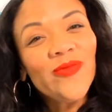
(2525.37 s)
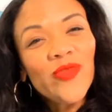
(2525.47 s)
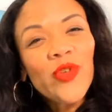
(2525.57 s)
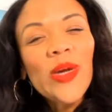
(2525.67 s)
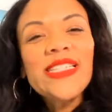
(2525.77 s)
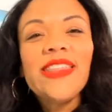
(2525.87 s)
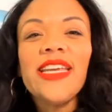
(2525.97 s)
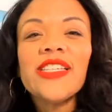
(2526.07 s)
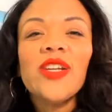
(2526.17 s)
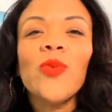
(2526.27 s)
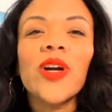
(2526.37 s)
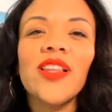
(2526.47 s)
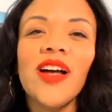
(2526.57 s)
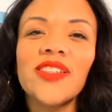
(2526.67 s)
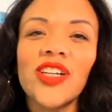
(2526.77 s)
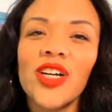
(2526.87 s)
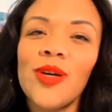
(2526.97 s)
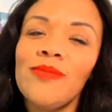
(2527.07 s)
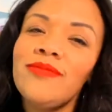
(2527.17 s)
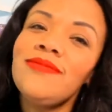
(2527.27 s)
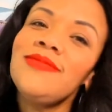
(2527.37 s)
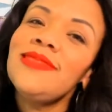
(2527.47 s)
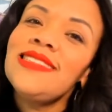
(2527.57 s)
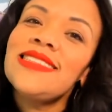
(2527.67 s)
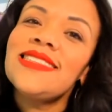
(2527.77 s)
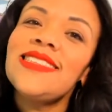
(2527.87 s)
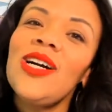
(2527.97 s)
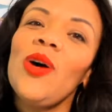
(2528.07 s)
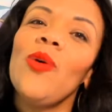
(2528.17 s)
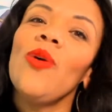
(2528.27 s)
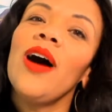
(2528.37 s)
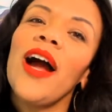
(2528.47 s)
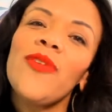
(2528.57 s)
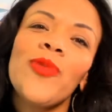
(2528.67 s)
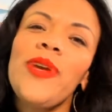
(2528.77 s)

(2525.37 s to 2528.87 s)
Do I think it's going to work long term? I don't know. I